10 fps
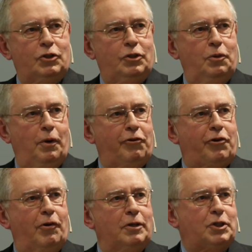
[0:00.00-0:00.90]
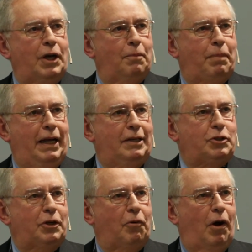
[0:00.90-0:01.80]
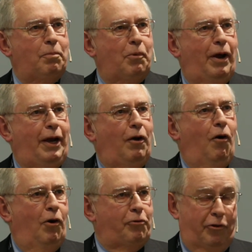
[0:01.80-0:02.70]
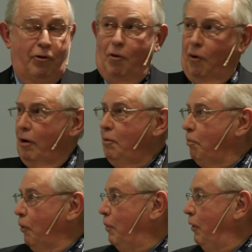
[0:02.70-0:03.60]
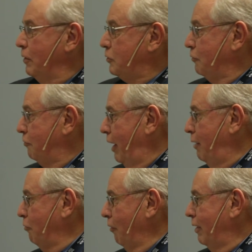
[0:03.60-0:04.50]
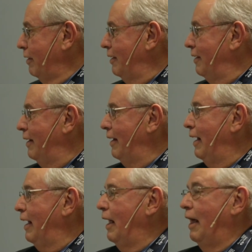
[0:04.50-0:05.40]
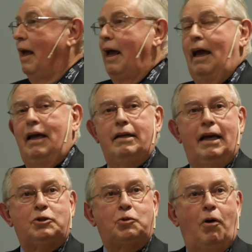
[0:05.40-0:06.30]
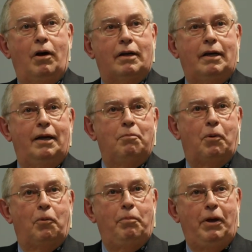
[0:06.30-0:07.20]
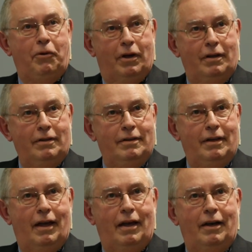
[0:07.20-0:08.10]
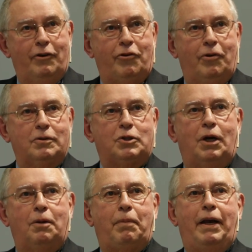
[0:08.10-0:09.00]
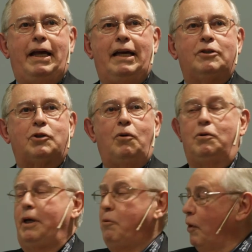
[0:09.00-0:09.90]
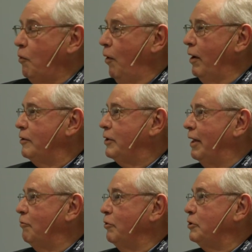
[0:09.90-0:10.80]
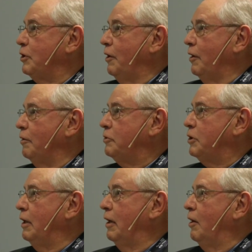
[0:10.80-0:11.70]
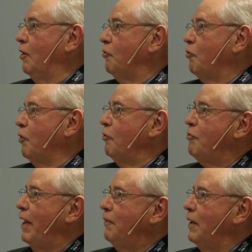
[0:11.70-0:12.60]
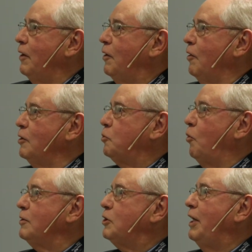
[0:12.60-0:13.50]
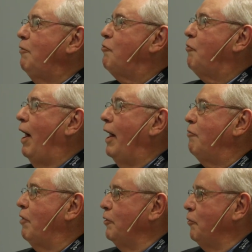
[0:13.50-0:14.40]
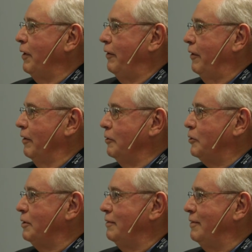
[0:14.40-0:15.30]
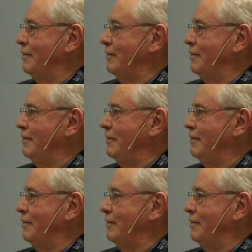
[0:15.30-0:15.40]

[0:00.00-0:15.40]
to insurance companies that are operating offshore. Bermuda's a favorite. And guess what? In Bermuda, an insurance company is only required to have reserves for an event that occurs once in 500 years.